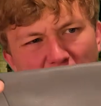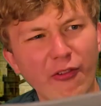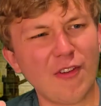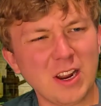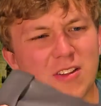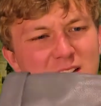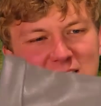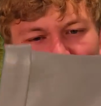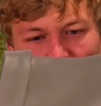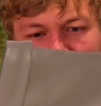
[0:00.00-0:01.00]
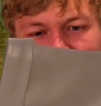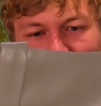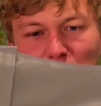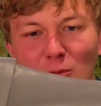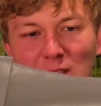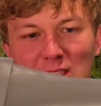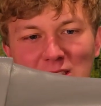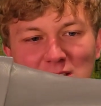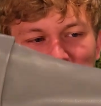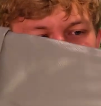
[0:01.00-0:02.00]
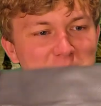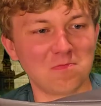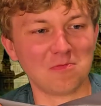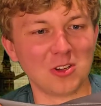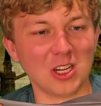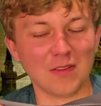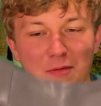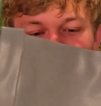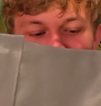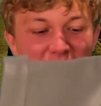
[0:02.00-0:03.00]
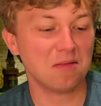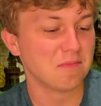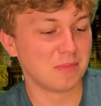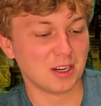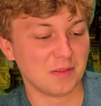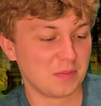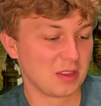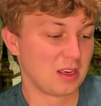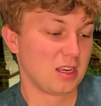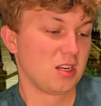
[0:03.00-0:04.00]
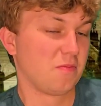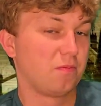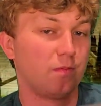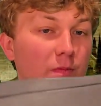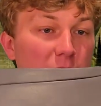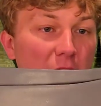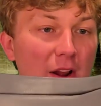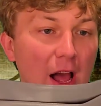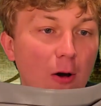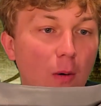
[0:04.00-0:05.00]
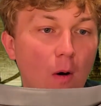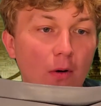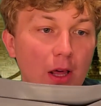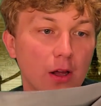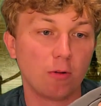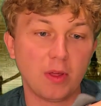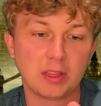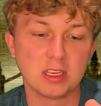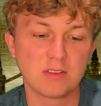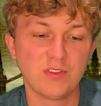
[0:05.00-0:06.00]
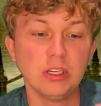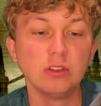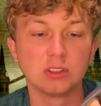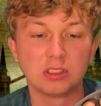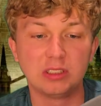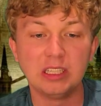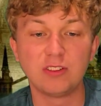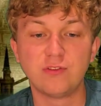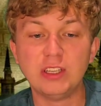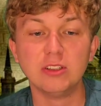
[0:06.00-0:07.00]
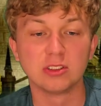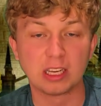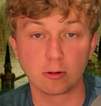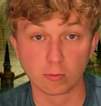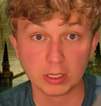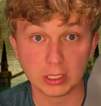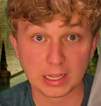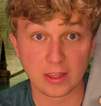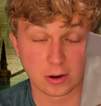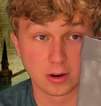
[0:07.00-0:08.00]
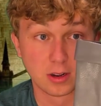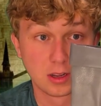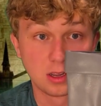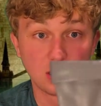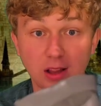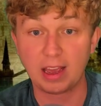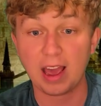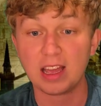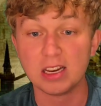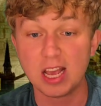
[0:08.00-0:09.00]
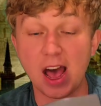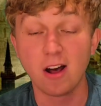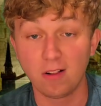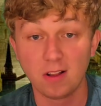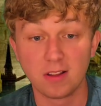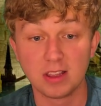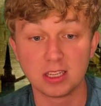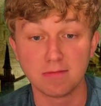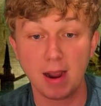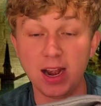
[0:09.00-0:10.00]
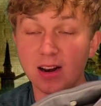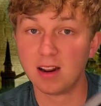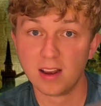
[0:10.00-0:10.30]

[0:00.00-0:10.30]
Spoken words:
I'll figure this out later, what this could even be, but very high quality though. Like this feels like real leather. Like I can tell this might,